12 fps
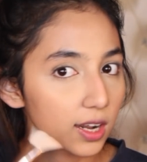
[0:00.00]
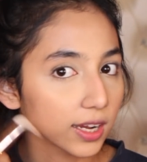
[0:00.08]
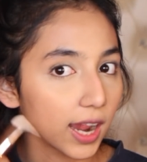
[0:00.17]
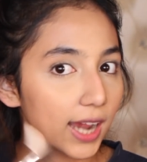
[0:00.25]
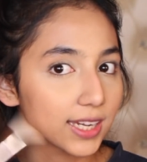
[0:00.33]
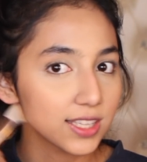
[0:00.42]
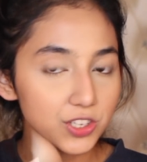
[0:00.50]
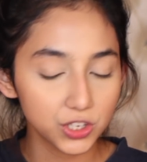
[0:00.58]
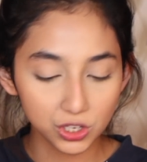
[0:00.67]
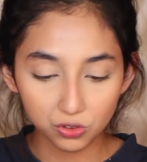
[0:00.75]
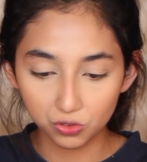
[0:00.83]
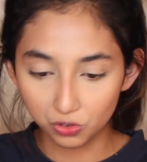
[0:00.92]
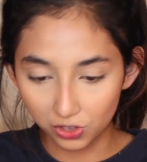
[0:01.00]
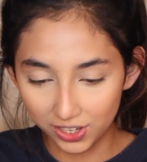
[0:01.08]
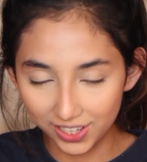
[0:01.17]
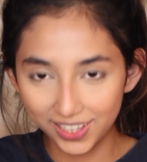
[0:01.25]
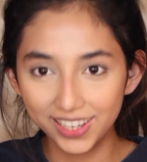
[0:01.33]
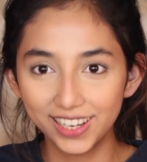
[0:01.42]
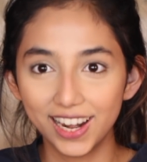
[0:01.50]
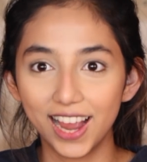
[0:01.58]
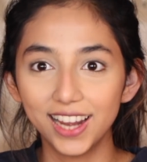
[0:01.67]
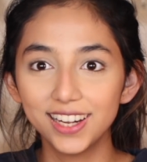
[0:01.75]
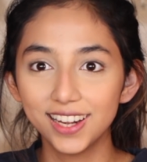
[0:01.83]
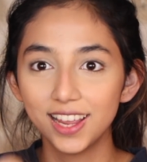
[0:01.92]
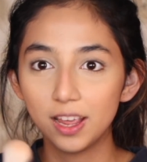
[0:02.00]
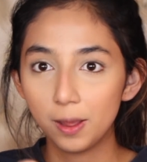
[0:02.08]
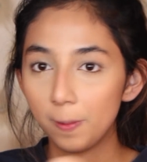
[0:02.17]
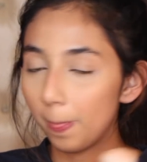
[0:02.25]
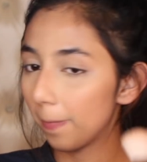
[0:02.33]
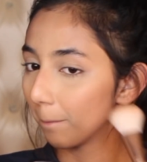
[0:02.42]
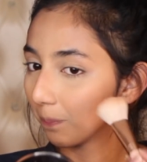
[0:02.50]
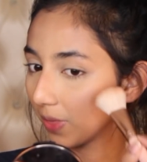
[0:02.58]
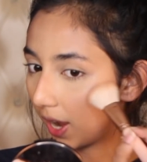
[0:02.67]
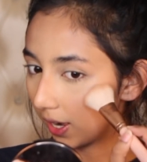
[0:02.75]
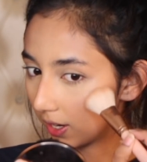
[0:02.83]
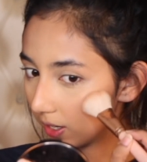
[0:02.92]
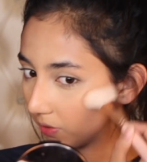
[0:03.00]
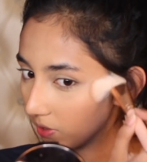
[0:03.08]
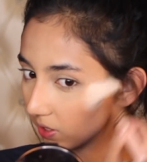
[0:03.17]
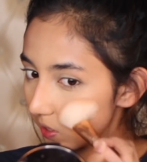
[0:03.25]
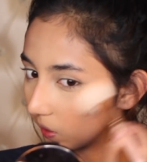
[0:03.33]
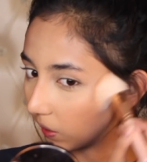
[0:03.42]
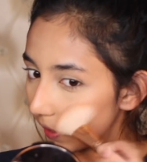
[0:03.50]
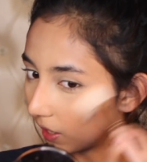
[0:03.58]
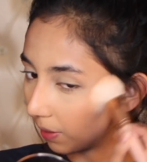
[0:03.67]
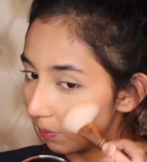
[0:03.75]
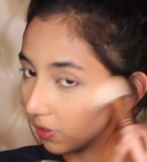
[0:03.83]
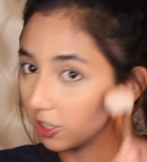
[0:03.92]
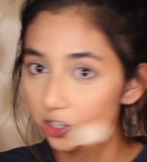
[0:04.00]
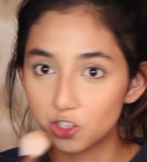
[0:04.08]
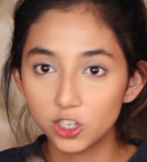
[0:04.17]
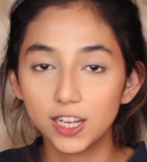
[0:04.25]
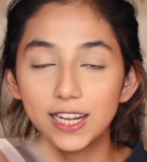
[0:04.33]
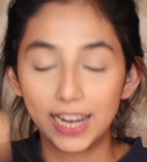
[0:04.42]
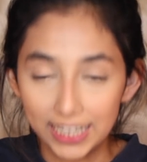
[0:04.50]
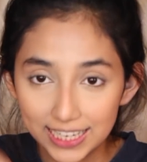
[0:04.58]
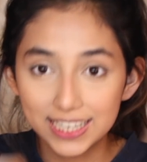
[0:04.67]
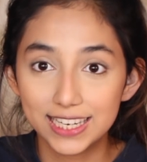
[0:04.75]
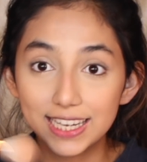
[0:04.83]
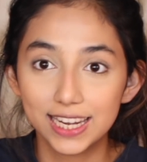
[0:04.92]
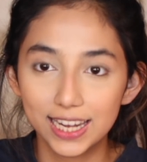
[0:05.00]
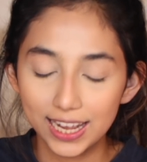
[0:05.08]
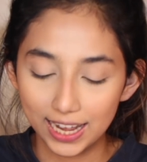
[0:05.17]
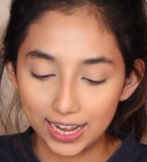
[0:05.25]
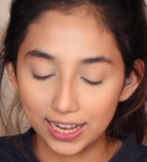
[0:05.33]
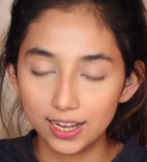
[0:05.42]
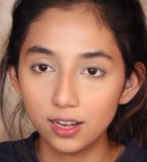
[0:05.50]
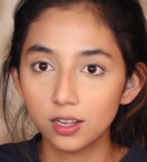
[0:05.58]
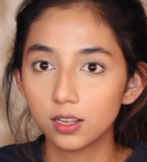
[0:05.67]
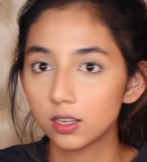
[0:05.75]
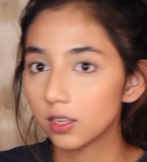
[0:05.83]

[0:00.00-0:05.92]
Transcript: Like, I can see really light. I can't even see, like, I'm literally like digging in.